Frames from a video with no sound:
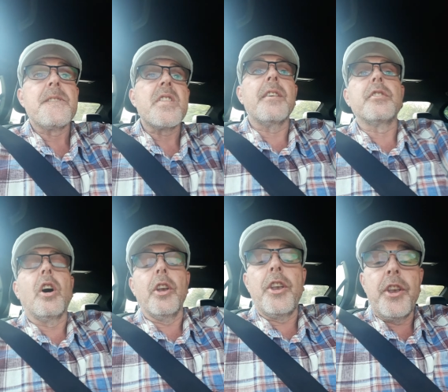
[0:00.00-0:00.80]
They've
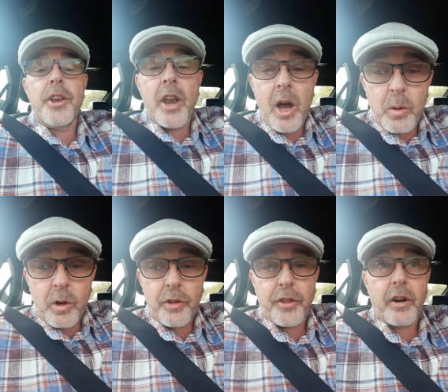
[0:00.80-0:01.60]
got
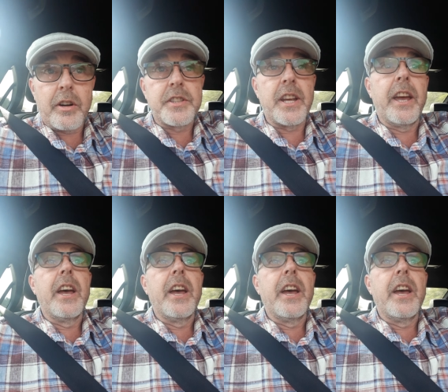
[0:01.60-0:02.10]
no authority.